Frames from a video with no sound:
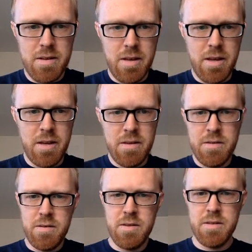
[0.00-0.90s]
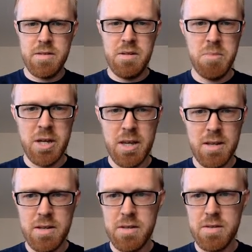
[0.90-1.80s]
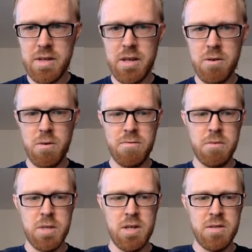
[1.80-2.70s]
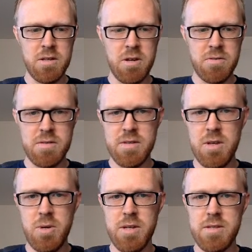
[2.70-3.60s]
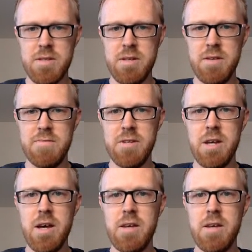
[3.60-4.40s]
And let's see, Mikey, did you say you were from the East Coast, US? I forgot.